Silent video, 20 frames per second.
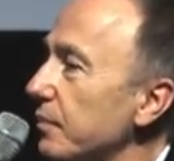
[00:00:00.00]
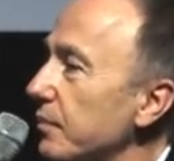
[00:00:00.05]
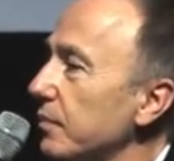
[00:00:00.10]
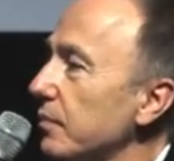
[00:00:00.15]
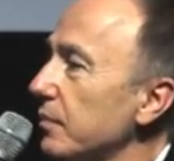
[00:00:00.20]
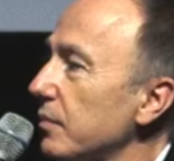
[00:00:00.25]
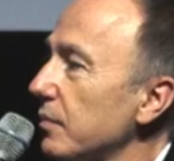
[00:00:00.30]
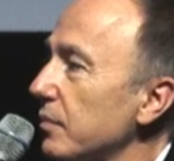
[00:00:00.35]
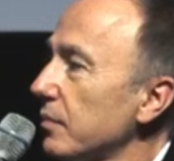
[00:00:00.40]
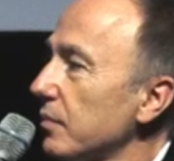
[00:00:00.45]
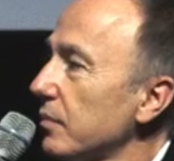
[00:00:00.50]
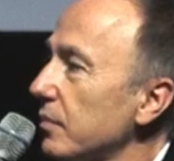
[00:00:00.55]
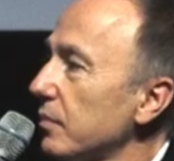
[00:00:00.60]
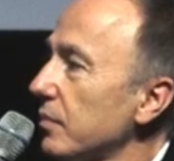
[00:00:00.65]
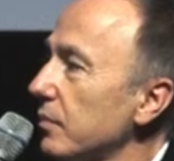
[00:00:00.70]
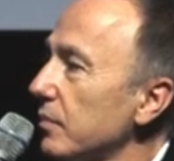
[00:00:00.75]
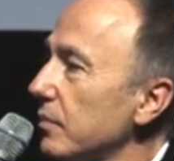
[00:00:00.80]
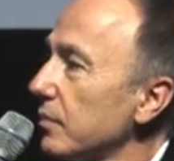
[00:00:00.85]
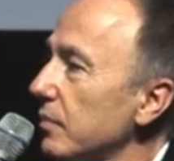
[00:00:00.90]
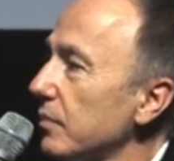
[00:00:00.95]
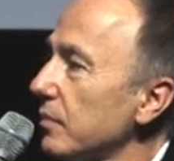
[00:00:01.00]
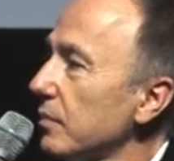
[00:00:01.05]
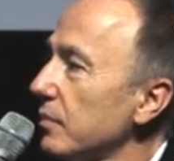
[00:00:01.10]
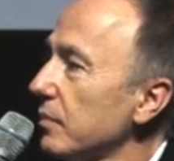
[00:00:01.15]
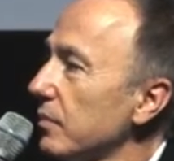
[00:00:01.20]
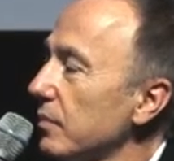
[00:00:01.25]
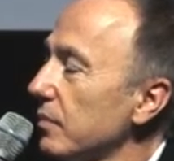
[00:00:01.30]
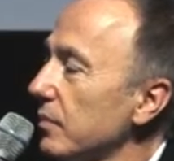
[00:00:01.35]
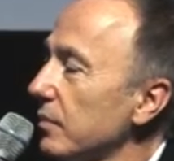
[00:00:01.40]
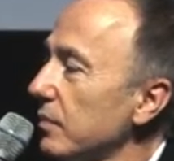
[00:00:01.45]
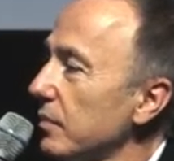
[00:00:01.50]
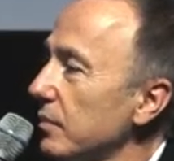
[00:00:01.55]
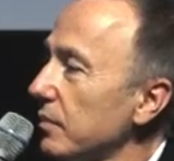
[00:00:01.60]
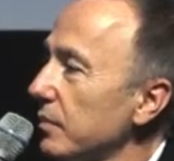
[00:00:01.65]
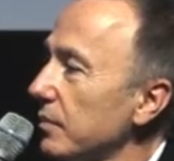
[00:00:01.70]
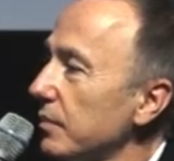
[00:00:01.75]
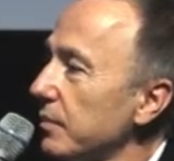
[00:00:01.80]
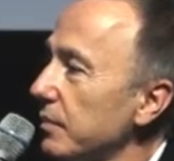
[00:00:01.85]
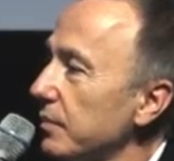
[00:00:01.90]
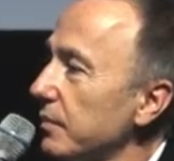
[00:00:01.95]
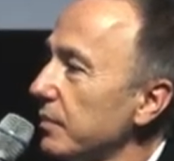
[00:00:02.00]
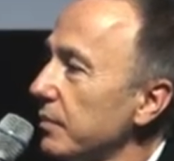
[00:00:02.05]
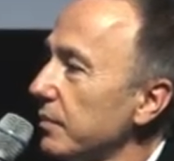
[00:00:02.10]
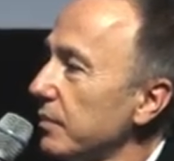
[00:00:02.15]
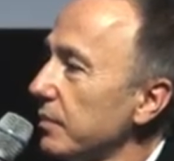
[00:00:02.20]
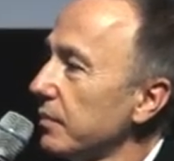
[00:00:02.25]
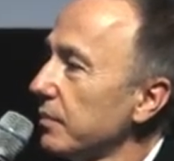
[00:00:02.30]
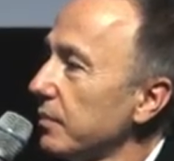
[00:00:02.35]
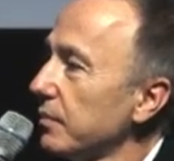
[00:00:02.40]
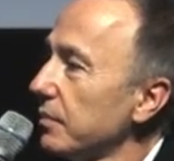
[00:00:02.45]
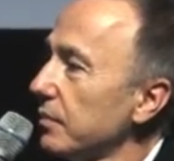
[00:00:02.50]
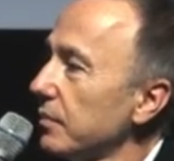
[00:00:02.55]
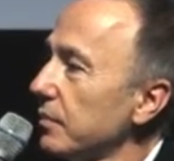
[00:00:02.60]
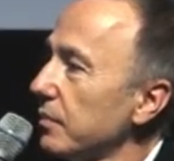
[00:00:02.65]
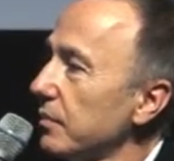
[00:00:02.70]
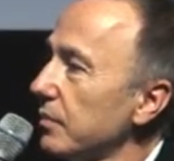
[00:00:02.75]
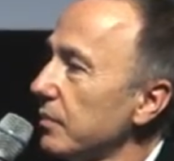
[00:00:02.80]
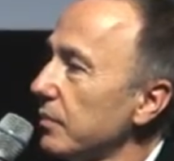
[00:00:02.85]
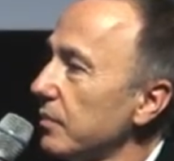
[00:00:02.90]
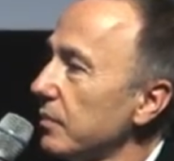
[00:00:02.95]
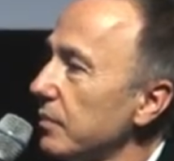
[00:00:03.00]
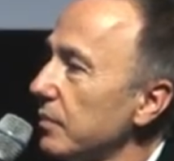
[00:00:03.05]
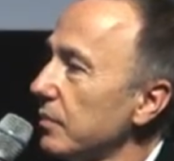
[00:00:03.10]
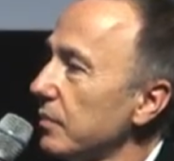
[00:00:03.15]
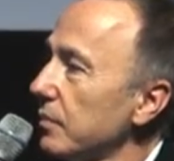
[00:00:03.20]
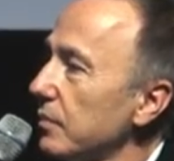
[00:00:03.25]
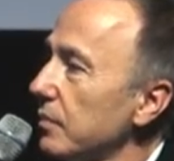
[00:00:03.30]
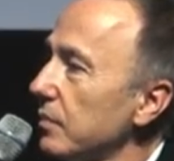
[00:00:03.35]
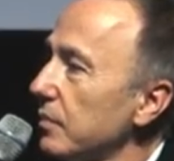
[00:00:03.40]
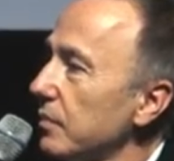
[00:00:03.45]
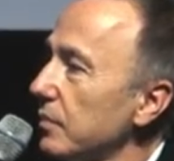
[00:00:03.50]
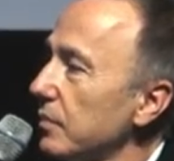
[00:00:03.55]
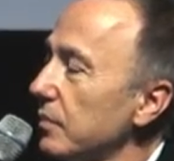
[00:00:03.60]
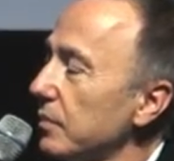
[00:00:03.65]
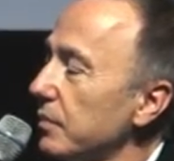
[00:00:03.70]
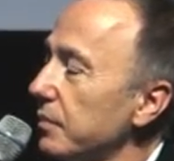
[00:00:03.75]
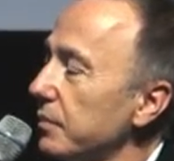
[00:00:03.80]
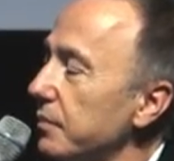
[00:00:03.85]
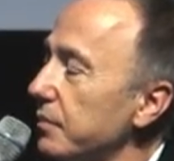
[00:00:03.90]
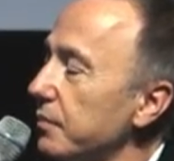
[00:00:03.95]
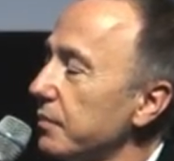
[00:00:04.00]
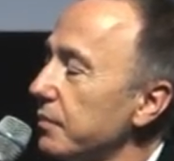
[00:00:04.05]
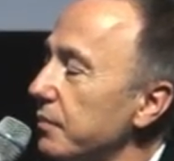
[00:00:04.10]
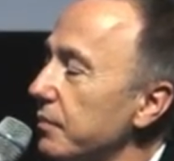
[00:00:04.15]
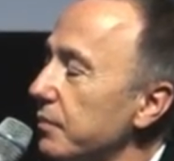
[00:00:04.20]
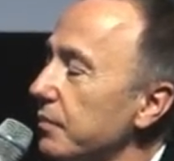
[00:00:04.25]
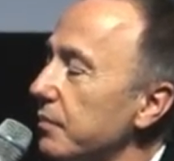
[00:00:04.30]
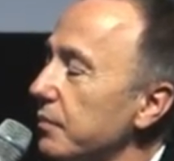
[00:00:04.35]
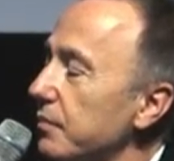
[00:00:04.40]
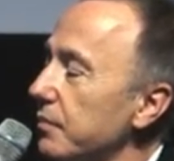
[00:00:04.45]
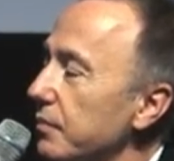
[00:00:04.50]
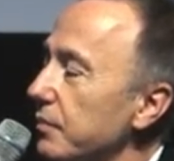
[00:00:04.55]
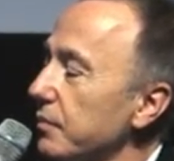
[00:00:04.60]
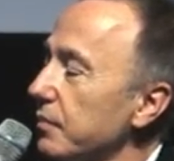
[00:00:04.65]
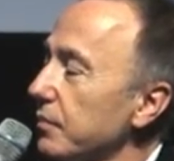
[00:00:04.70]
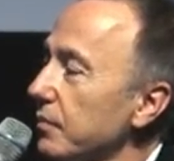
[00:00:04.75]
This person isn't speaking.